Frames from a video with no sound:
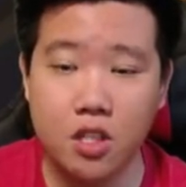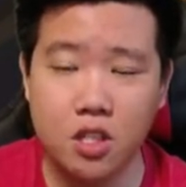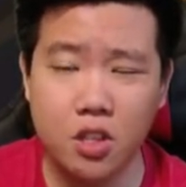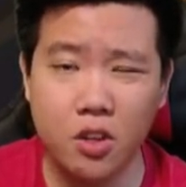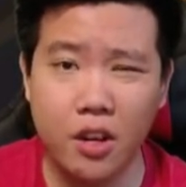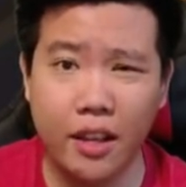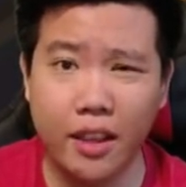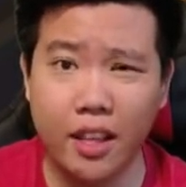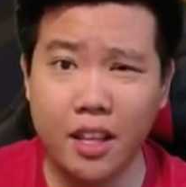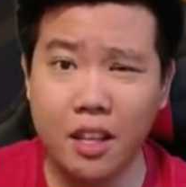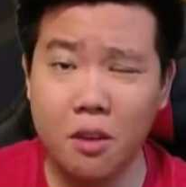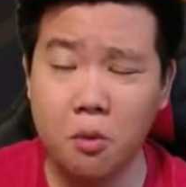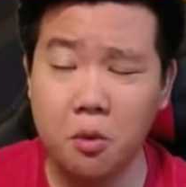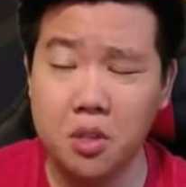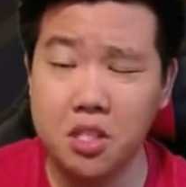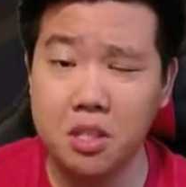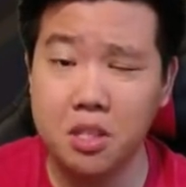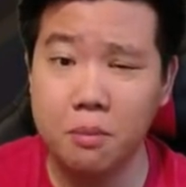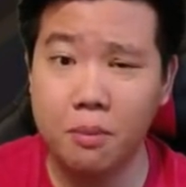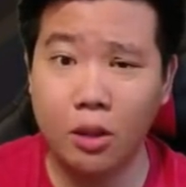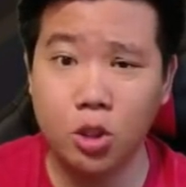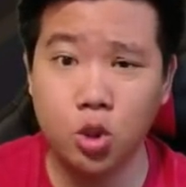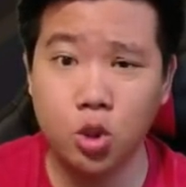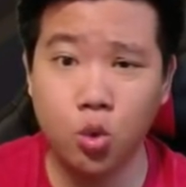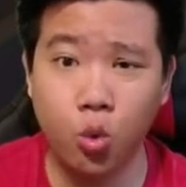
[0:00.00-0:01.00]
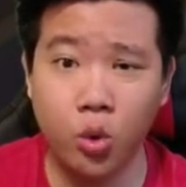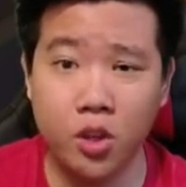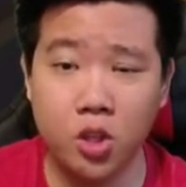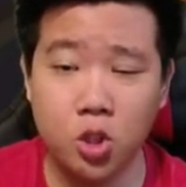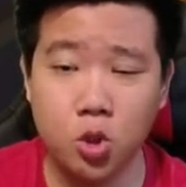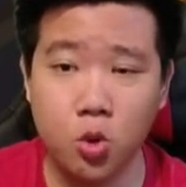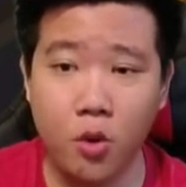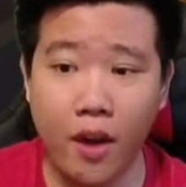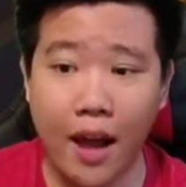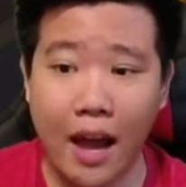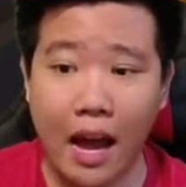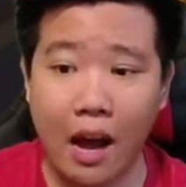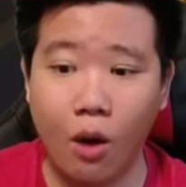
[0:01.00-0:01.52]
So I think it was about
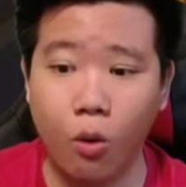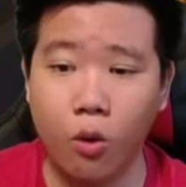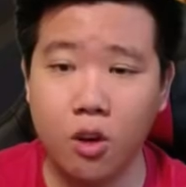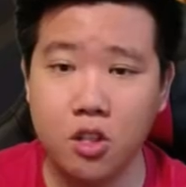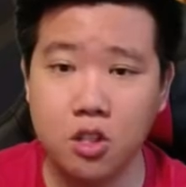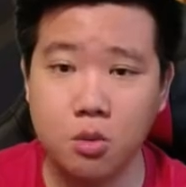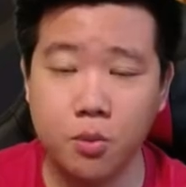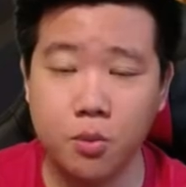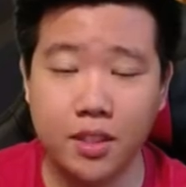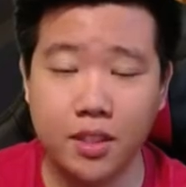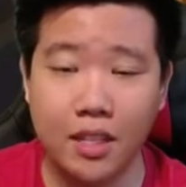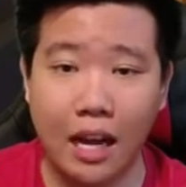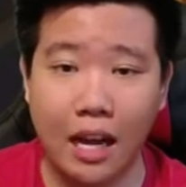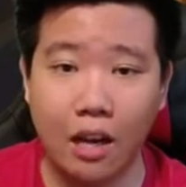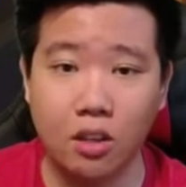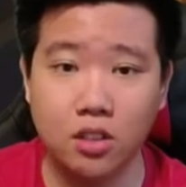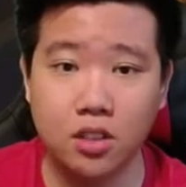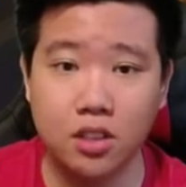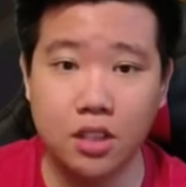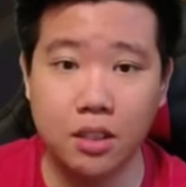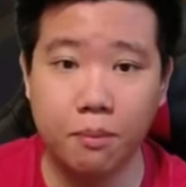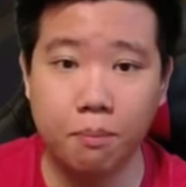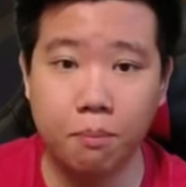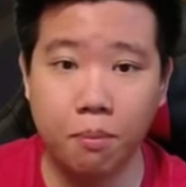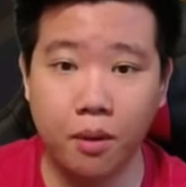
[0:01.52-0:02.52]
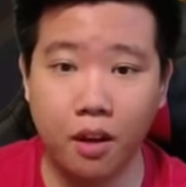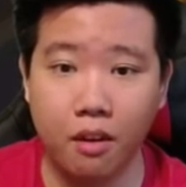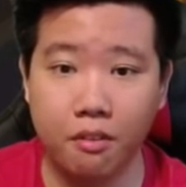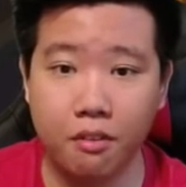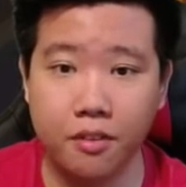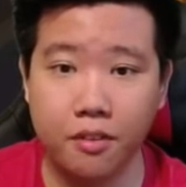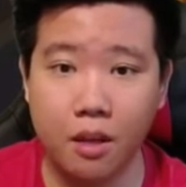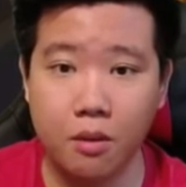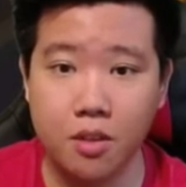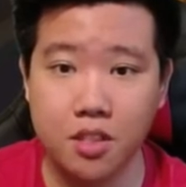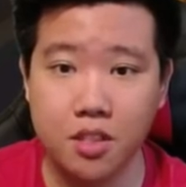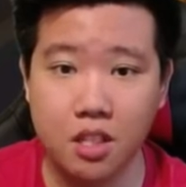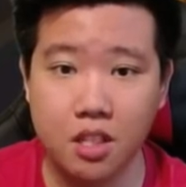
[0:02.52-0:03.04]
22 hours without the buff
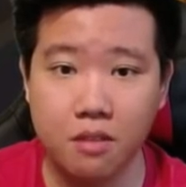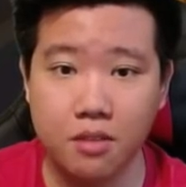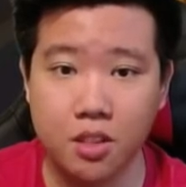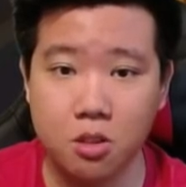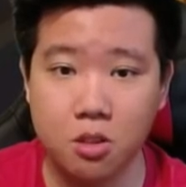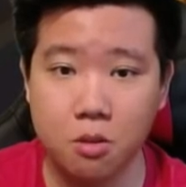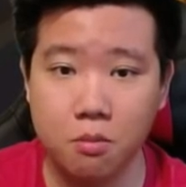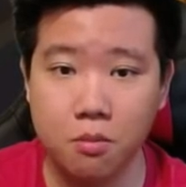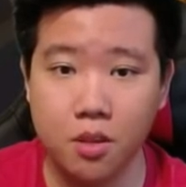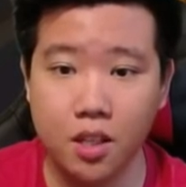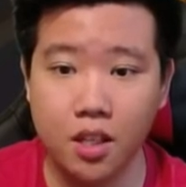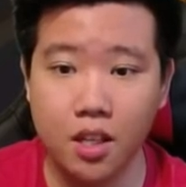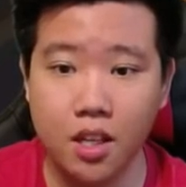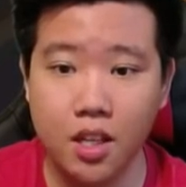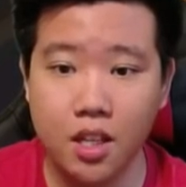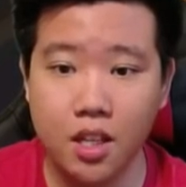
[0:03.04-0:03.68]
that was given to me.